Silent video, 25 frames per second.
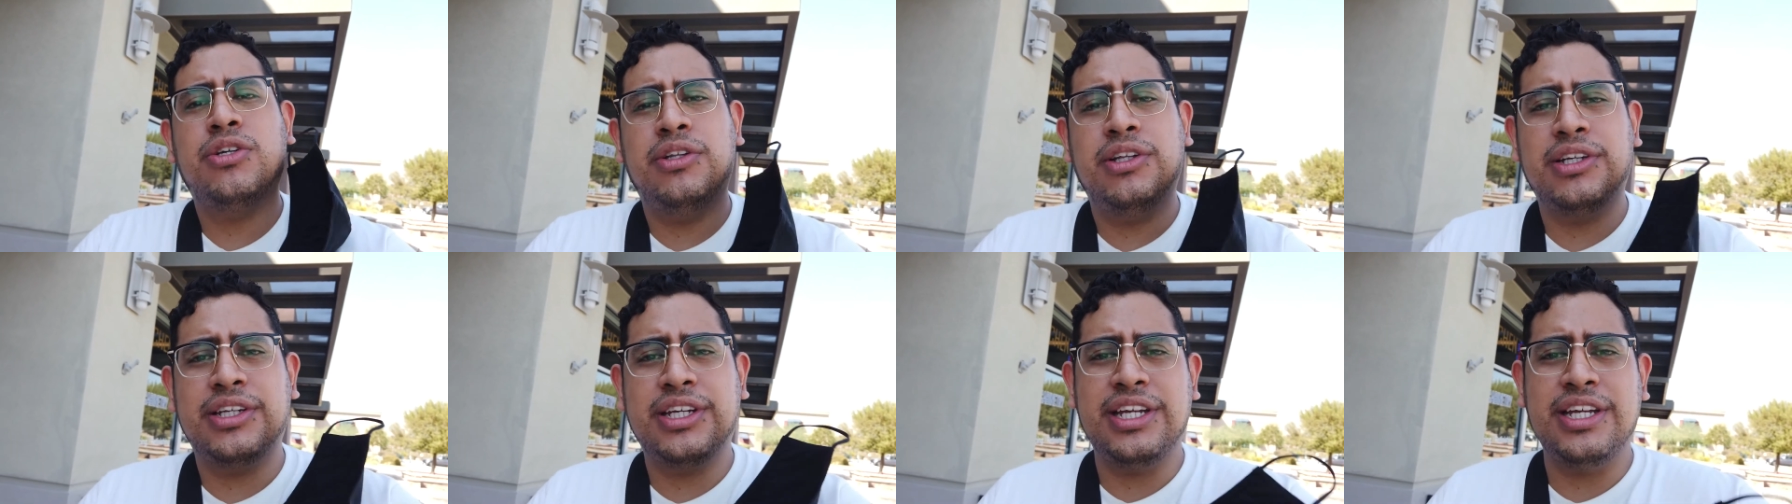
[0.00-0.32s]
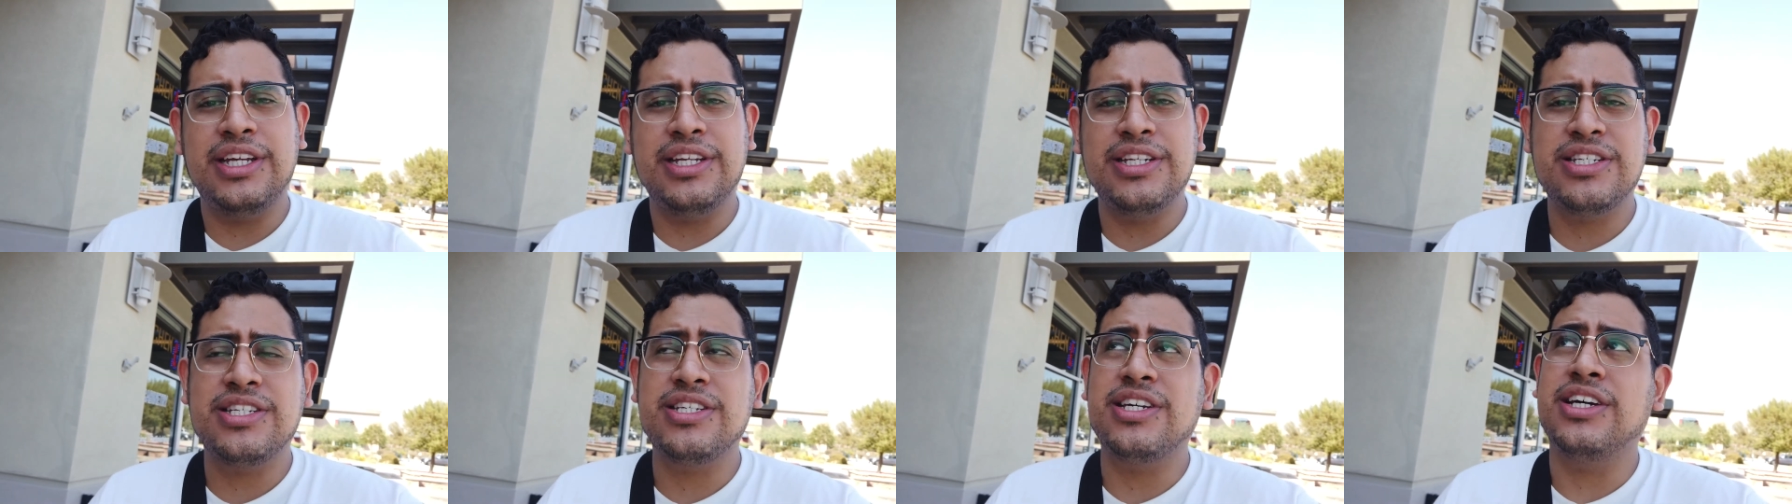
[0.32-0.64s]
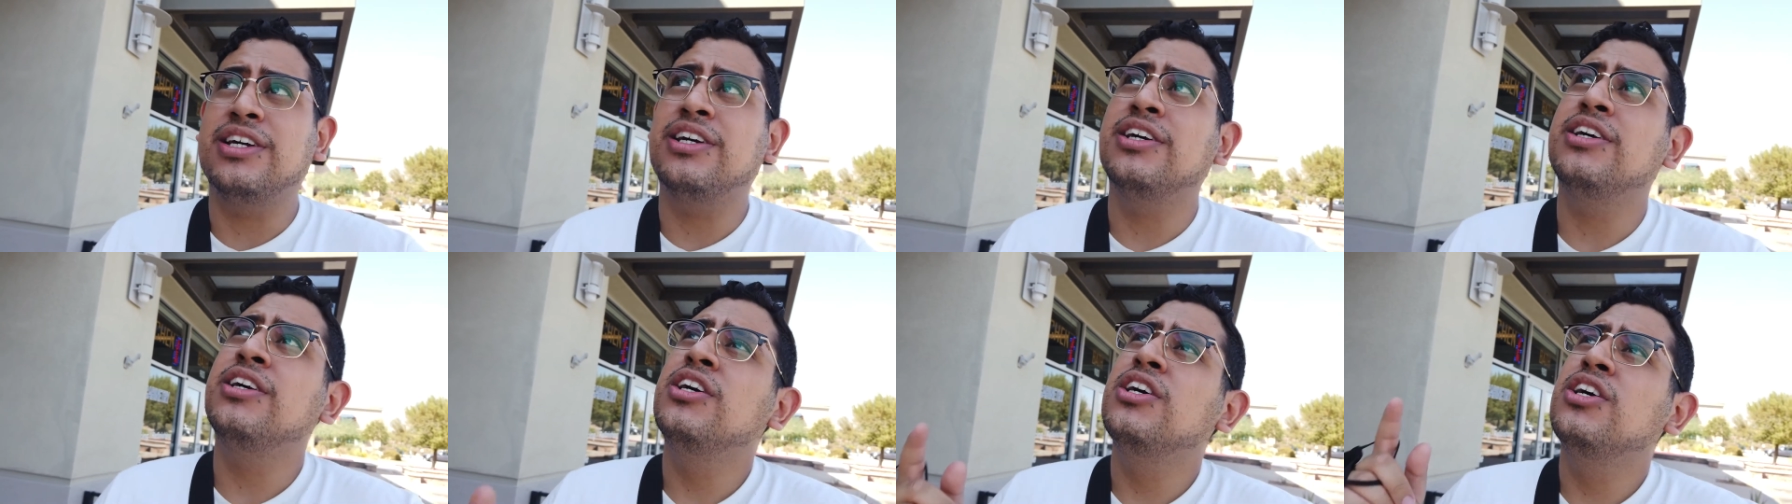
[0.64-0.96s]
to La
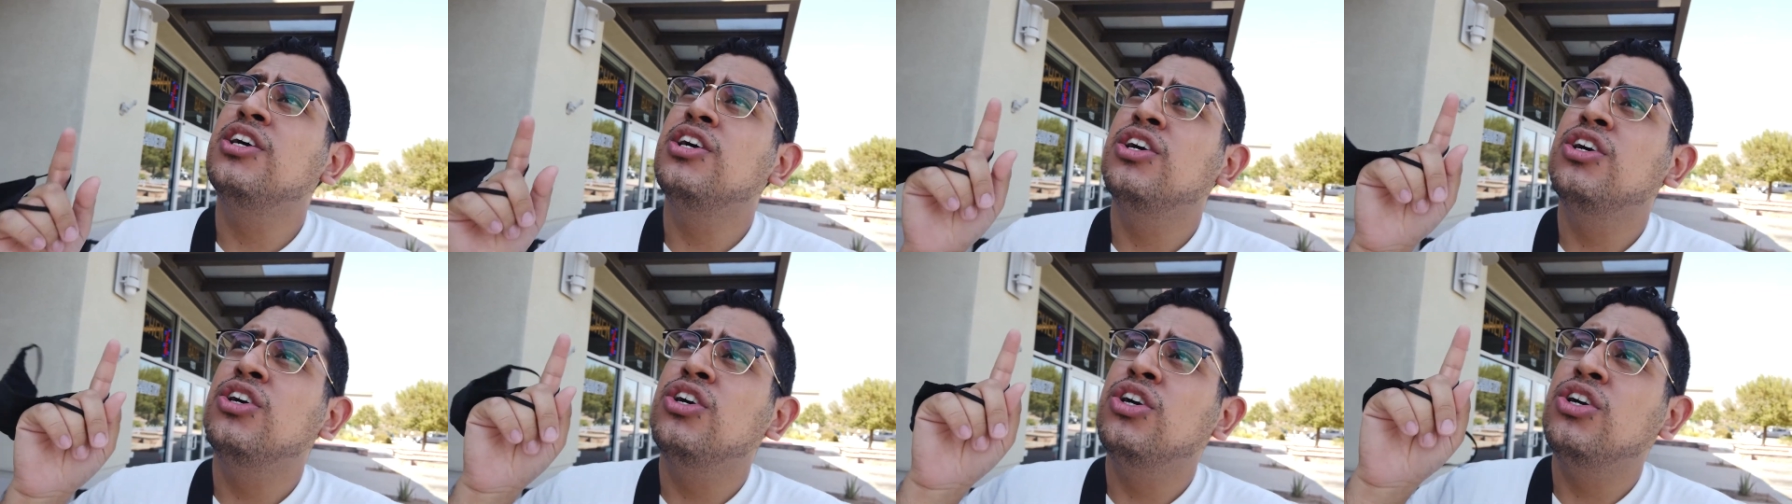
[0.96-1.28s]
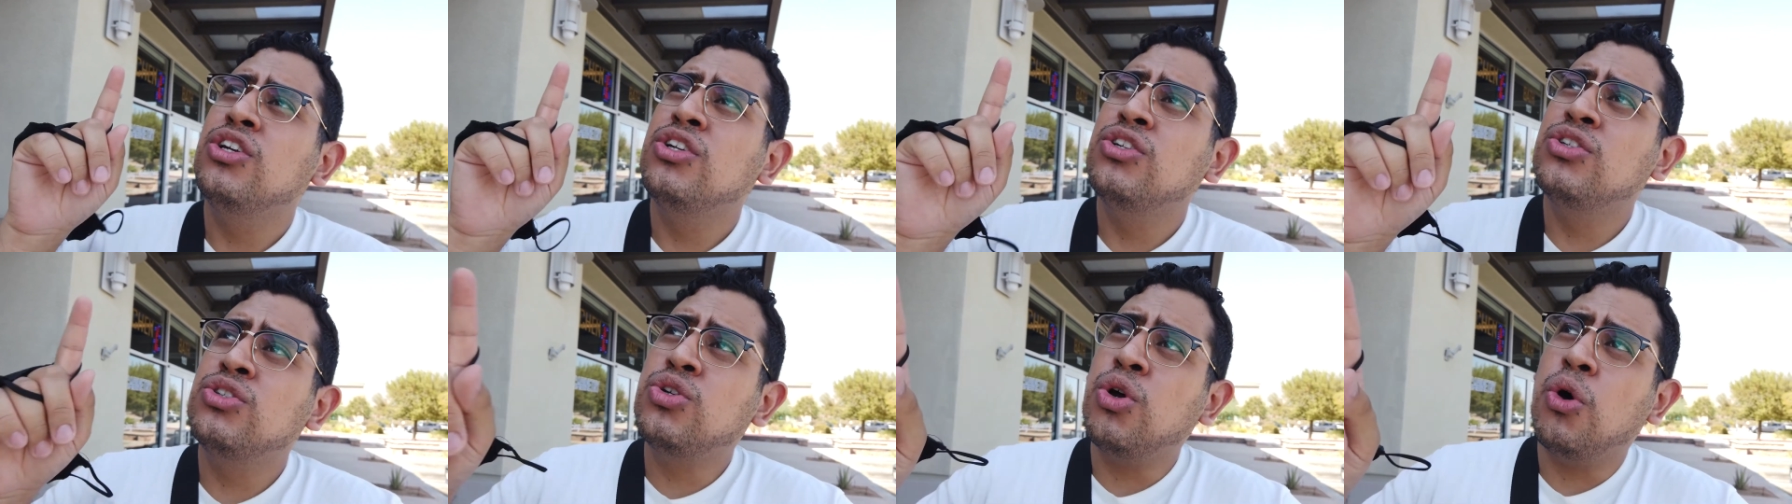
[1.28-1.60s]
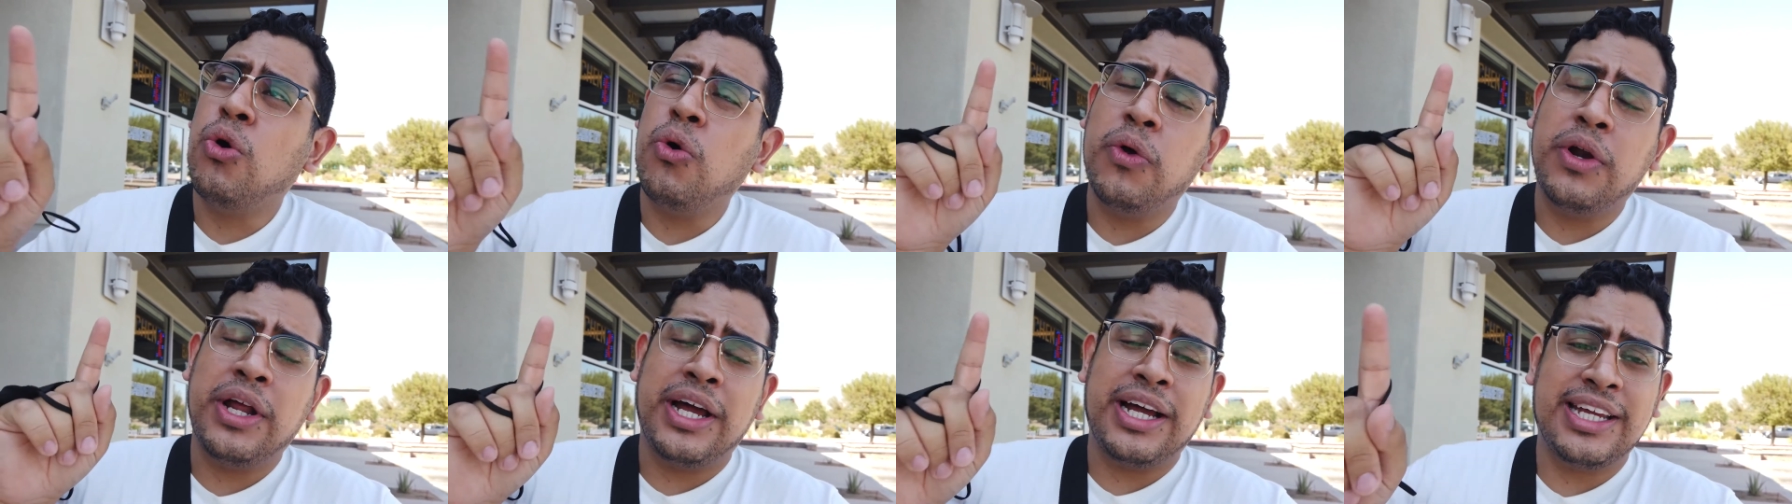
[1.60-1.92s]
Quinta.
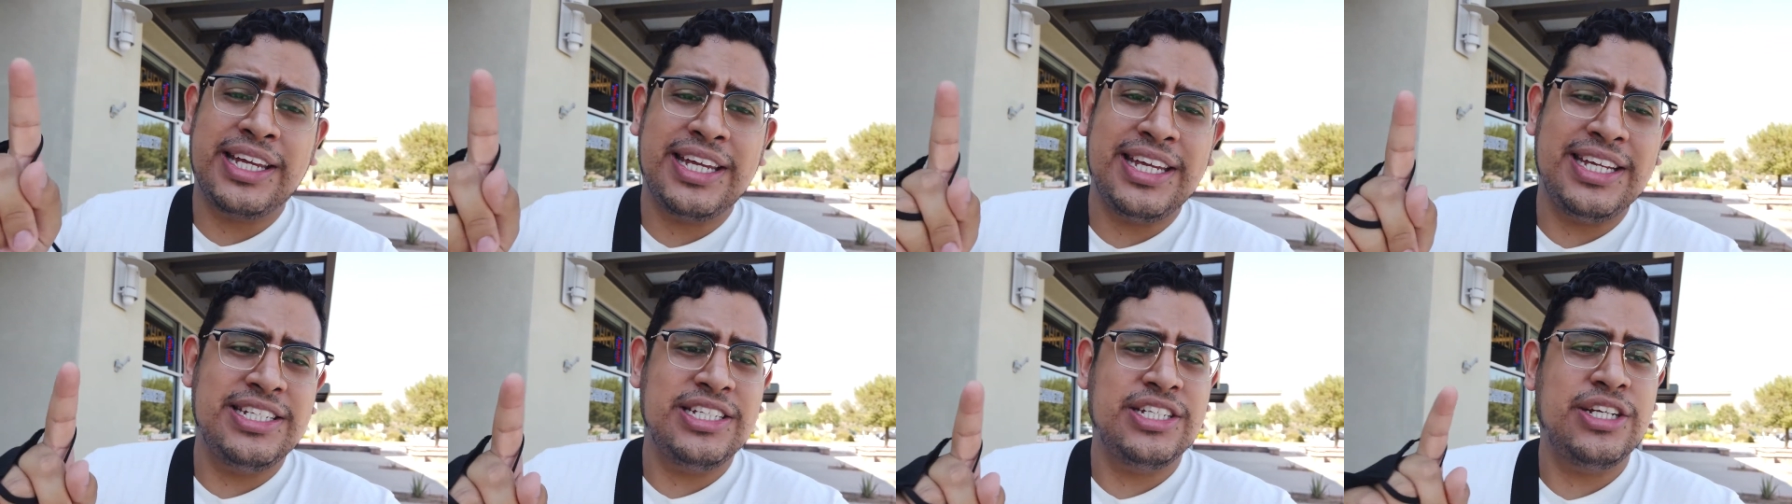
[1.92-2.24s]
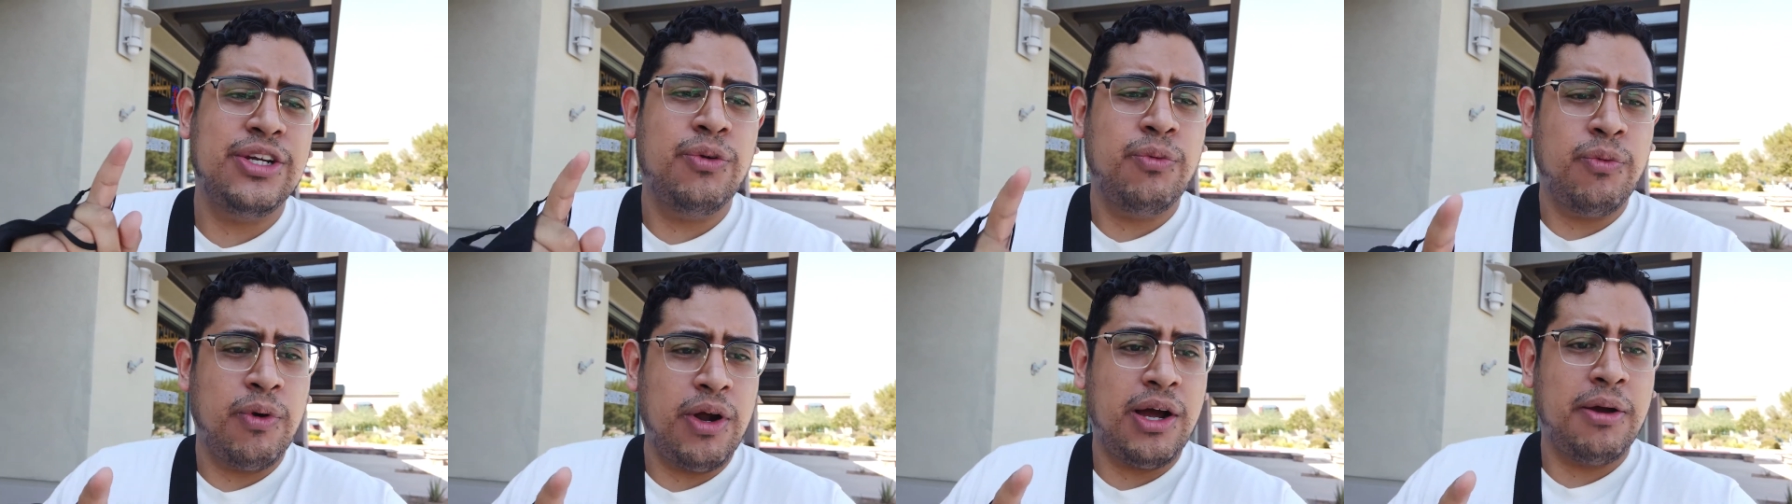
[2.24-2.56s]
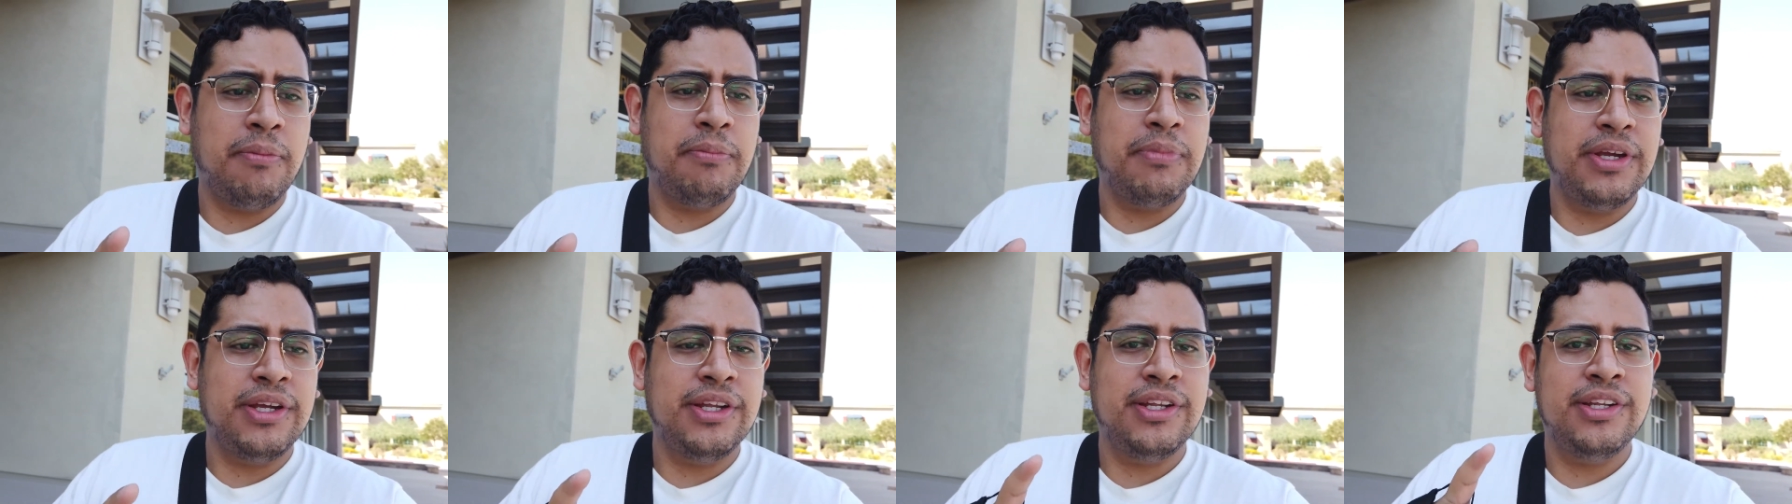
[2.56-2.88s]
Torakichi
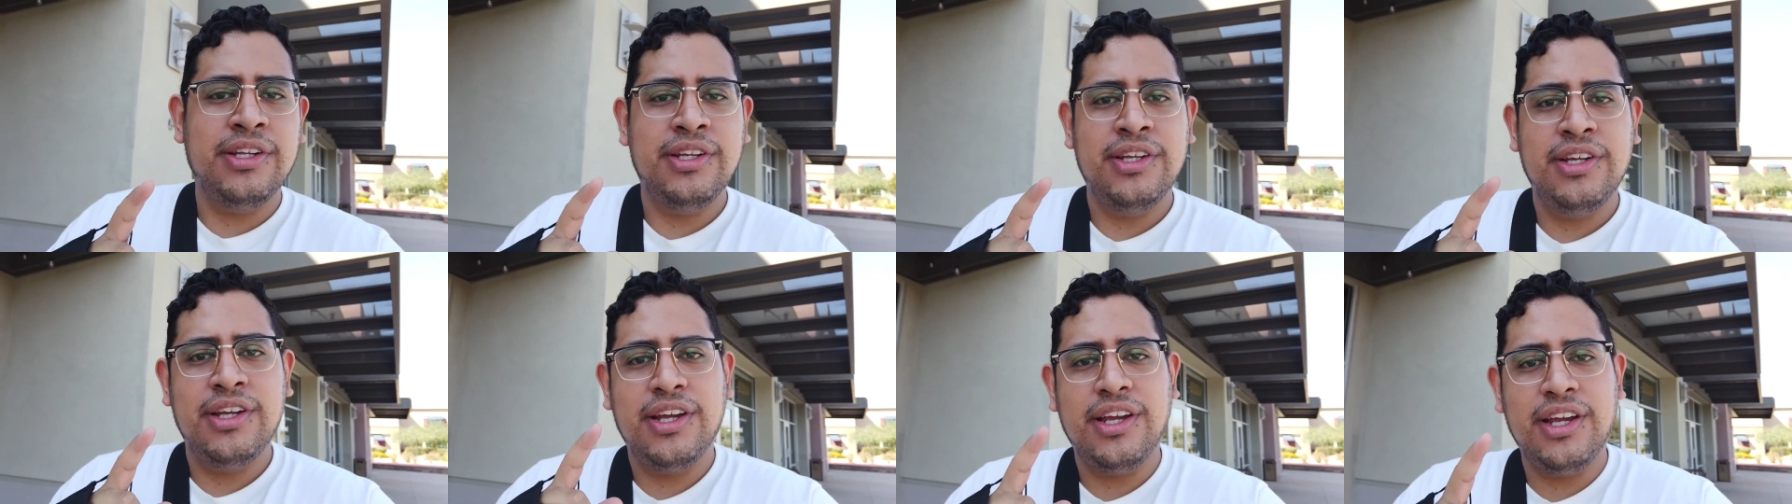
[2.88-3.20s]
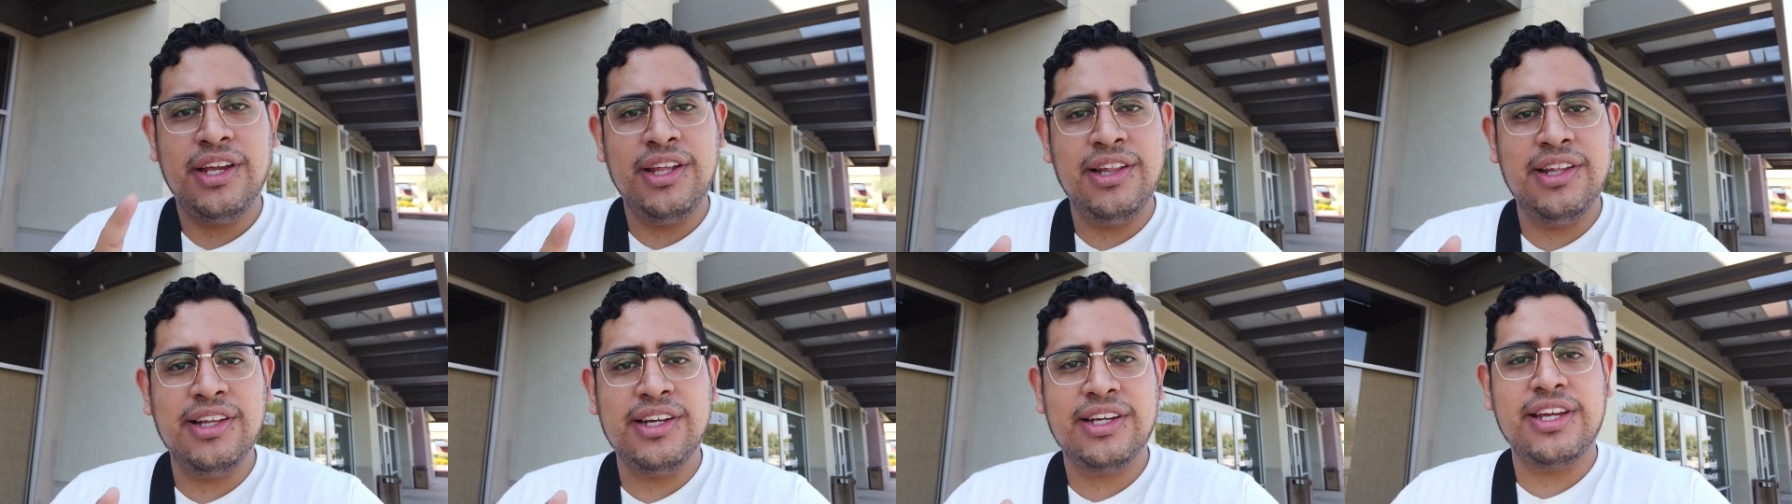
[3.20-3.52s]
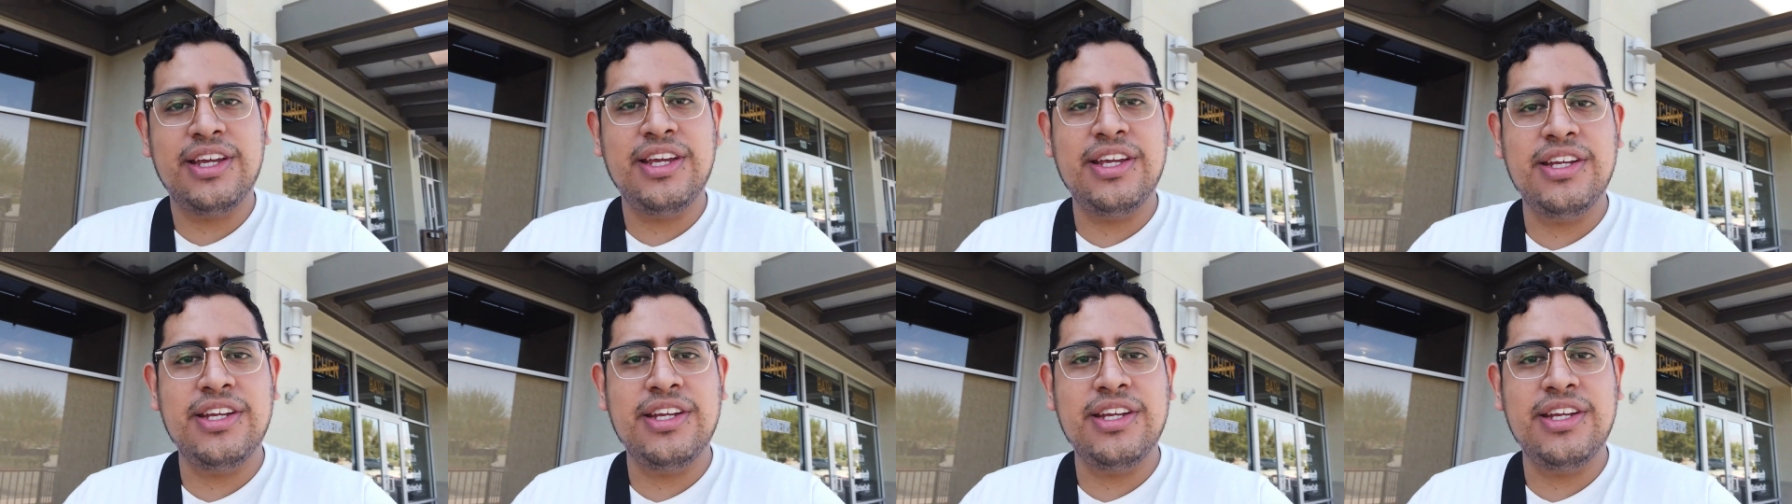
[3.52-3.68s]
Ramen in La